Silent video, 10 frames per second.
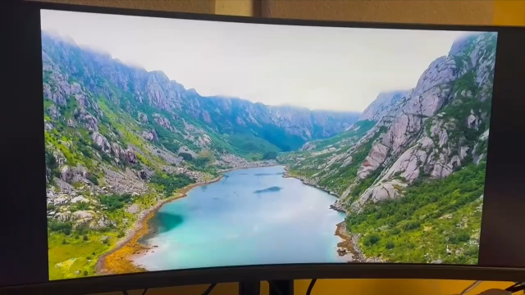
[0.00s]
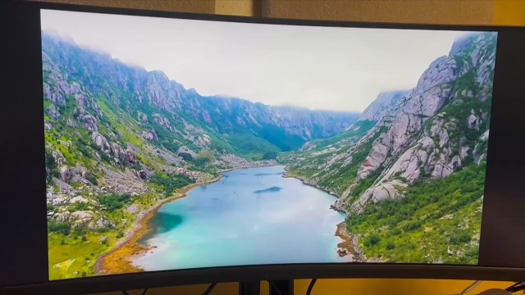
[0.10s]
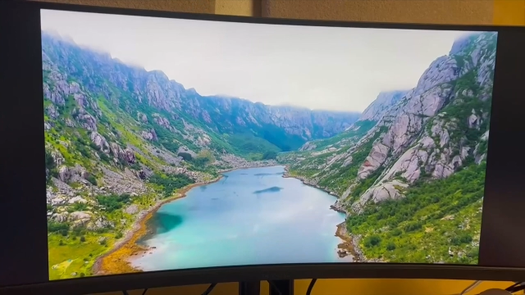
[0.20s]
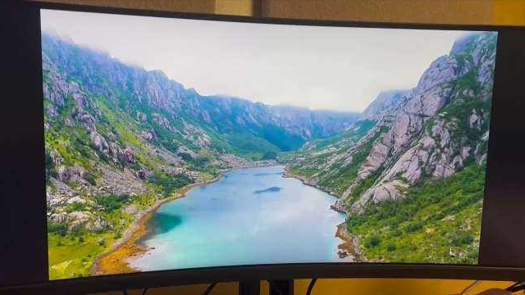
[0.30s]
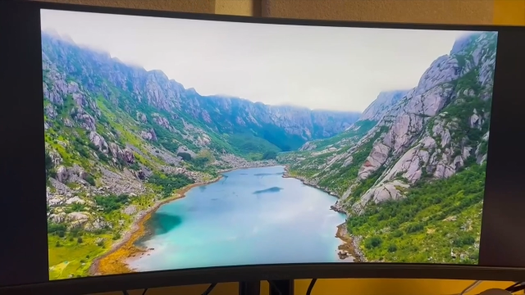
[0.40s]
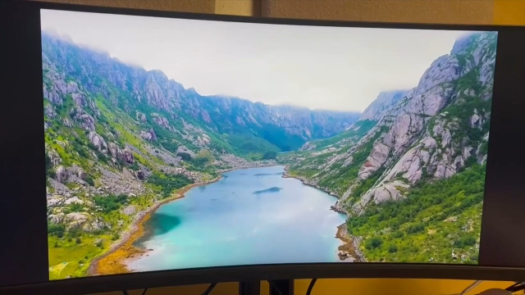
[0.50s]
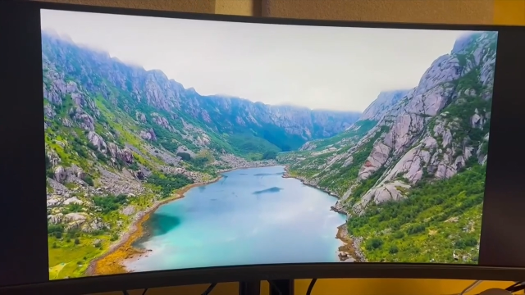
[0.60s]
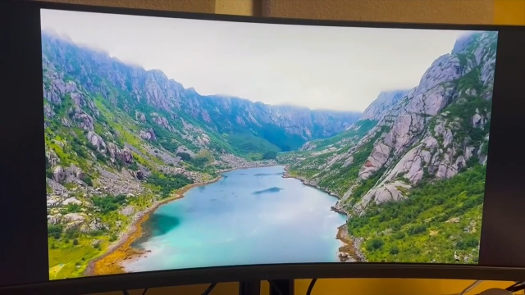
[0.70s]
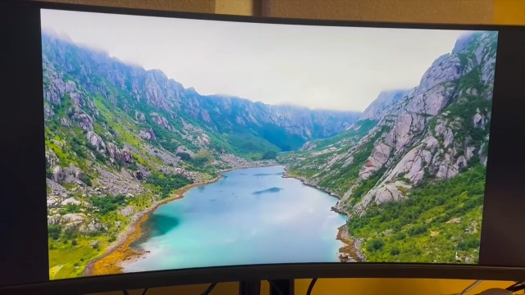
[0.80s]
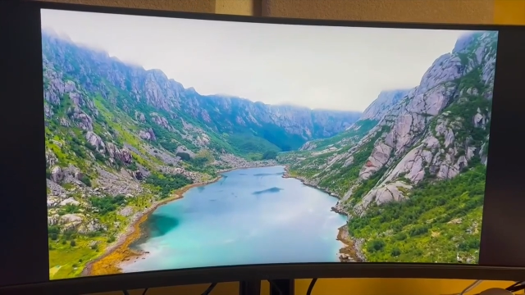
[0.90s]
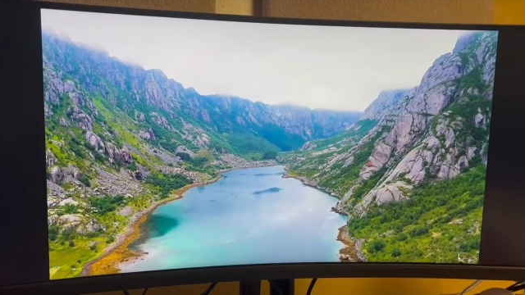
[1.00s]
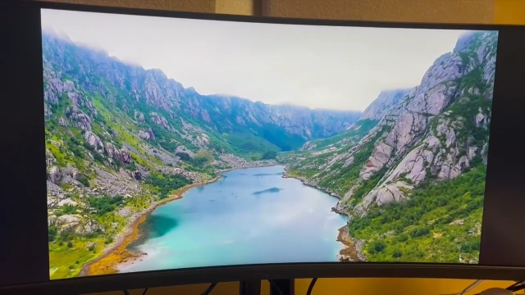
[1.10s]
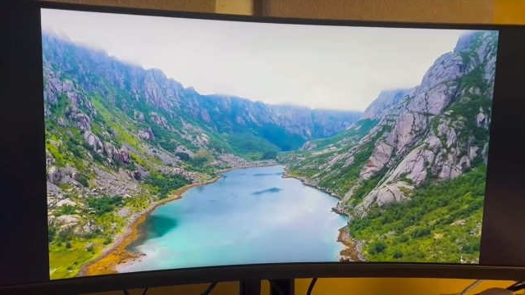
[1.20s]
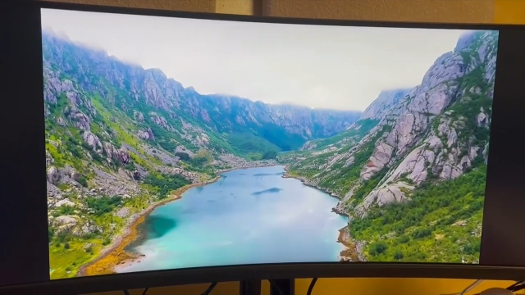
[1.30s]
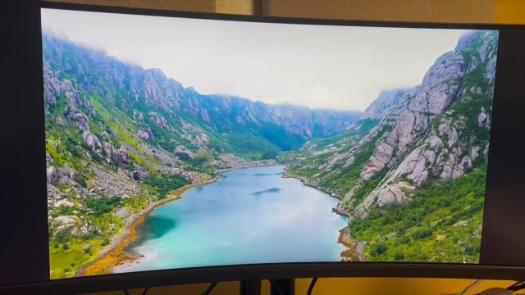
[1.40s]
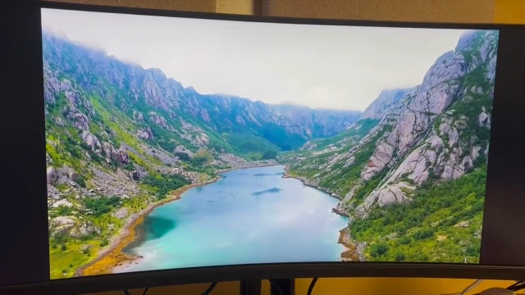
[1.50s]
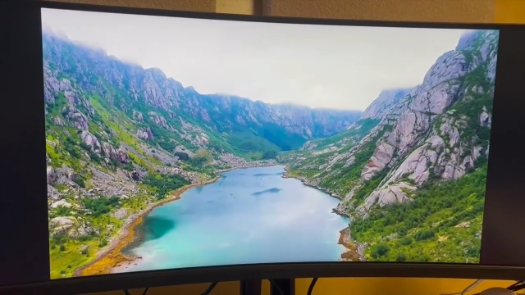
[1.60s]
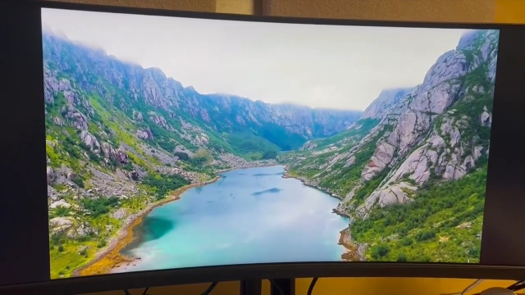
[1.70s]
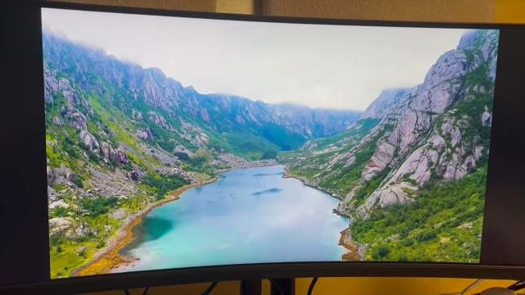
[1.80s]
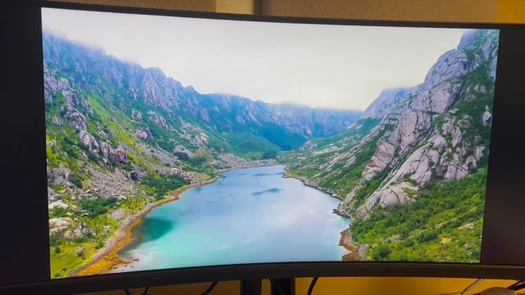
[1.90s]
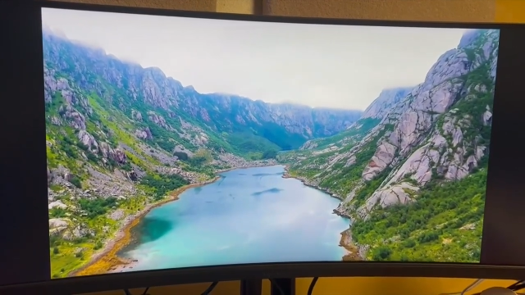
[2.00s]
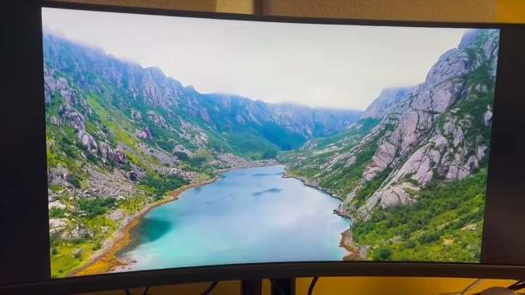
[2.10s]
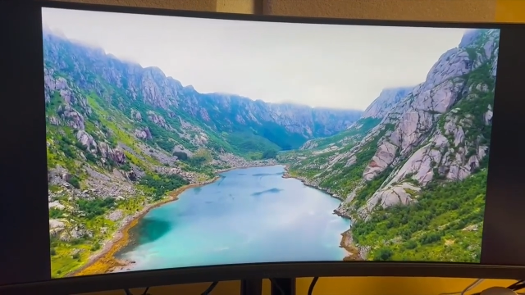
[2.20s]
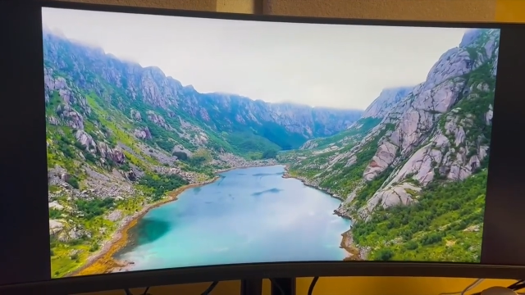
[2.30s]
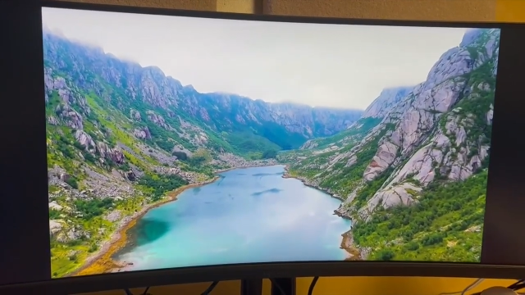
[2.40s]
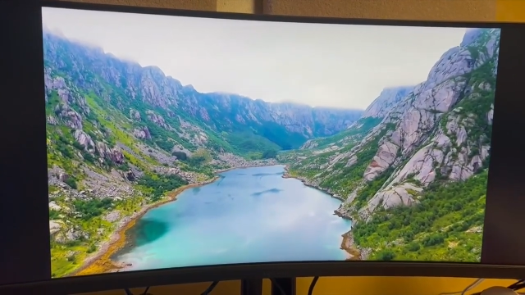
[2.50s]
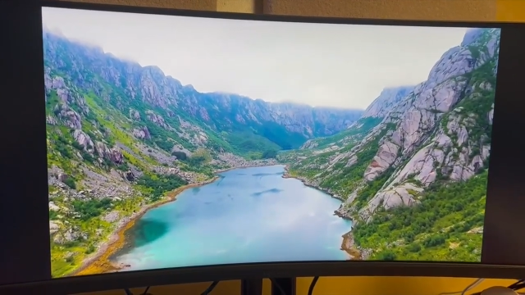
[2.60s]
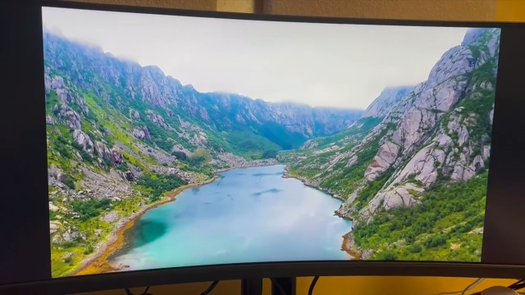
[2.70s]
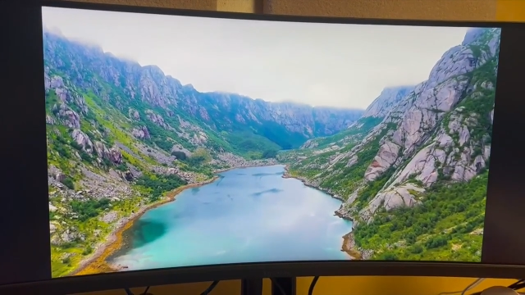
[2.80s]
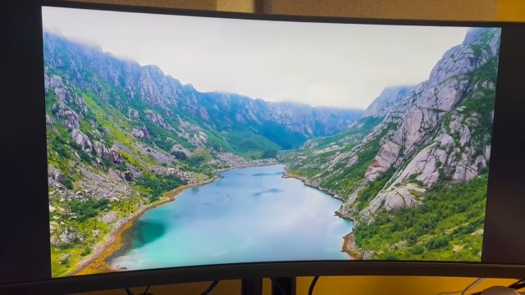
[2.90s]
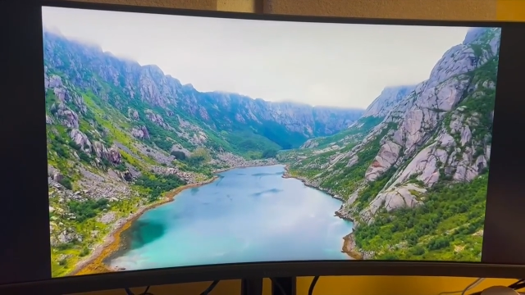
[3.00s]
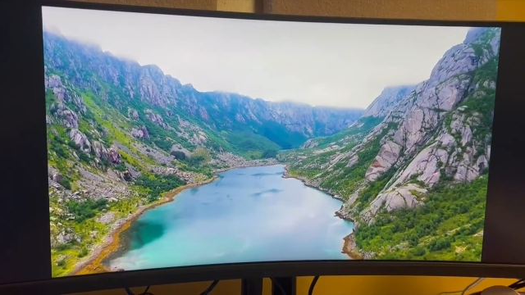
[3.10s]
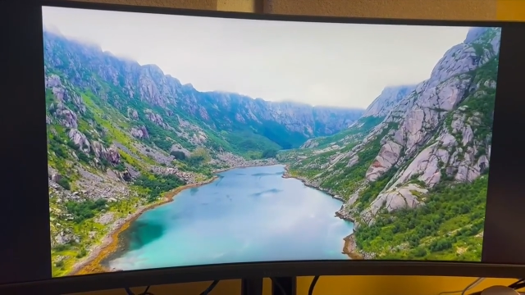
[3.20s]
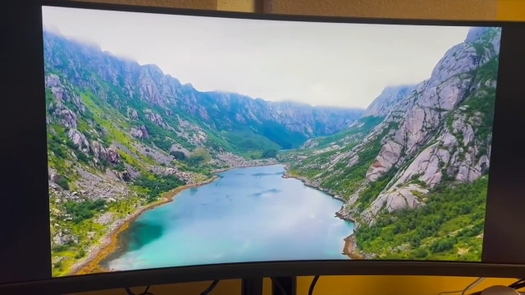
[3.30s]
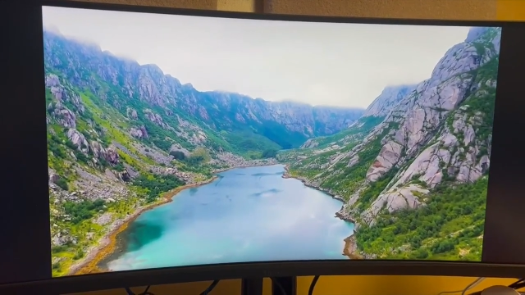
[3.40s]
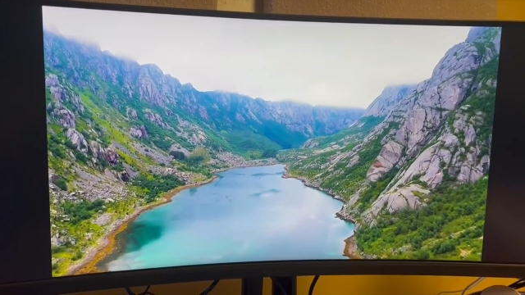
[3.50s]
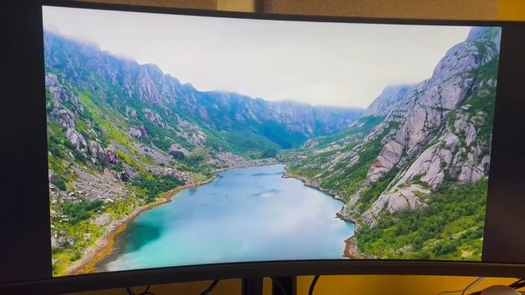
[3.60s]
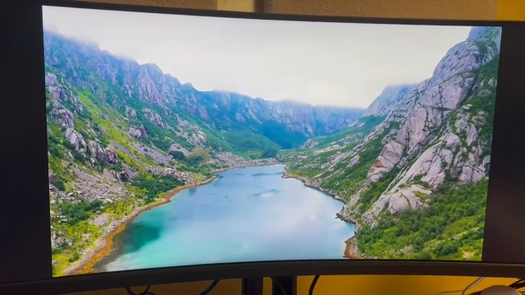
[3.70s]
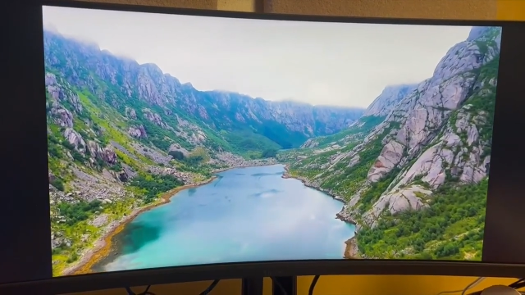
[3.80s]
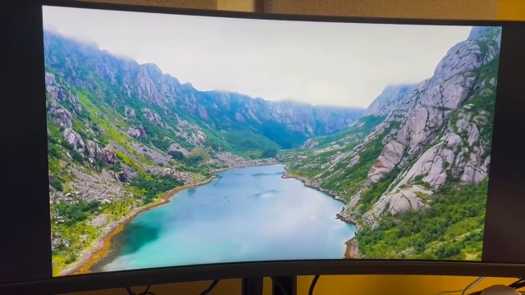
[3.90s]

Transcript: Nobody's mouth can be seen.